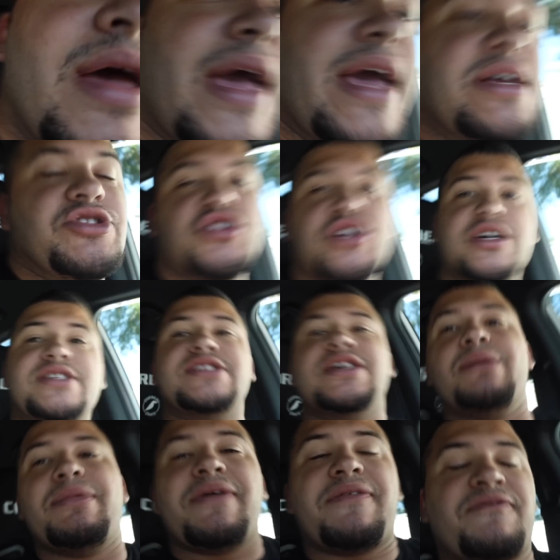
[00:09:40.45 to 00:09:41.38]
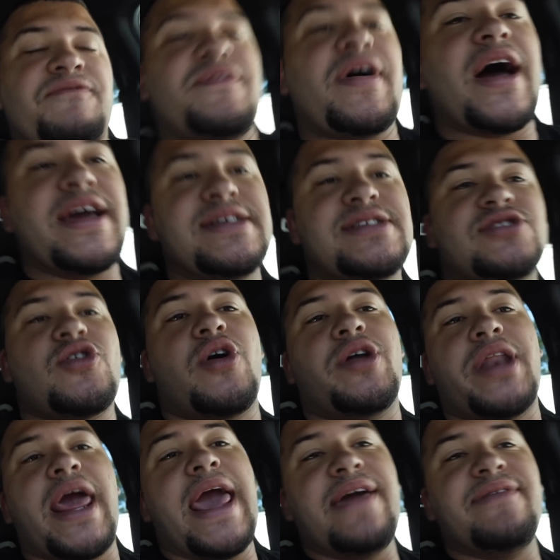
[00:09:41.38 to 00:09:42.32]
And just some advice
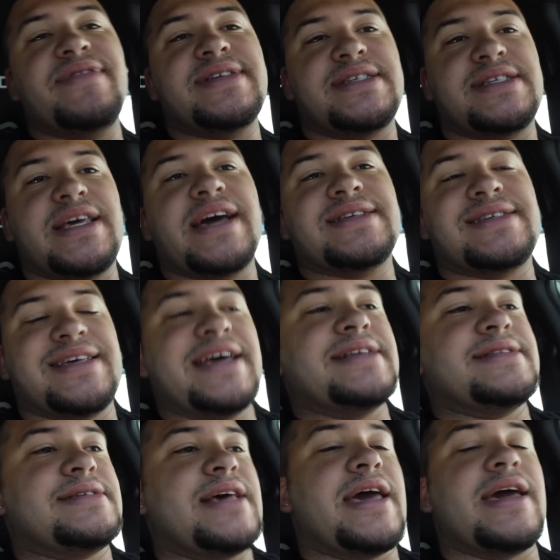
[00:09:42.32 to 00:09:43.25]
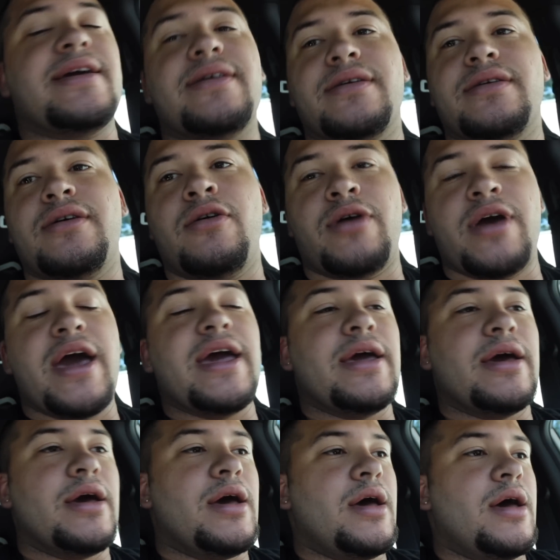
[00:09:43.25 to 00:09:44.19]
on the AVCS intake, okay?